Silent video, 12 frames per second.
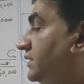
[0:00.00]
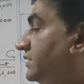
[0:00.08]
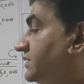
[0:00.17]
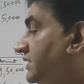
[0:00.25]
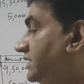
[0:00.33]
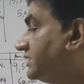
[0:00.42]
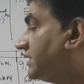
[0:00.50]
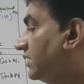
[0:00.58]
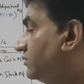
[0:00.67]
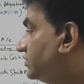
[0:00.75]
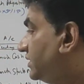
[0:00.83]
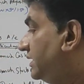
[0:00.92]

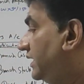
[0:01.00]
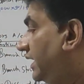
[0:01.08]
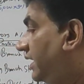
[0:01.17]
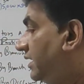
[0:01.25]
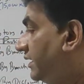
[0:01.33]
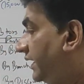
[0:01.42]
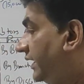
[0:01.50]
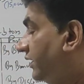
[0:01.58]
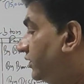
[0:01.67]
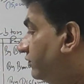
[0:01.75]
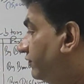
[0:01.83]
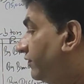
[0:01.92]
6000
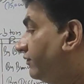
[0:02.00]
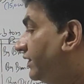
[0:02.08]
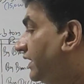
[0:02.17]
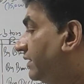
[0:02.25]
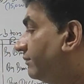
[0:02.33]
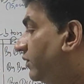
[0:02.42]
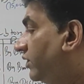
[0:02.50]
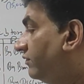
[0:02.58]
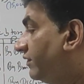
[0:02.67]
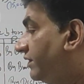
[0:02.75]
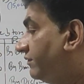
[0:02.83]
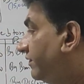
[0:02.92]
into 50 upon
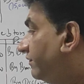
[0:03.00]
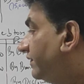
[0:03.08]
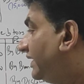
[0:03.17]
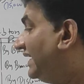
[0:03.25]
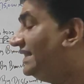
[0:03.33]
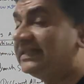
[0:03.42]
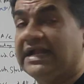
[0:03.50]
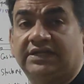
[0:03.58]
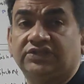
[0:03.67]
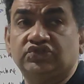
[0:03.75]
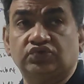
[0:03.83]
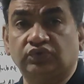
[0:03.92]
150, that
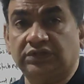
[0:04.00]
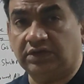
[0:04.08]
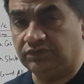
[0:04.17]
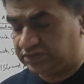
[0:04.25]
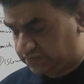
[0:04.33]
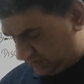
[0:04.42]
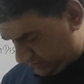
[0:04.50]
is 2000.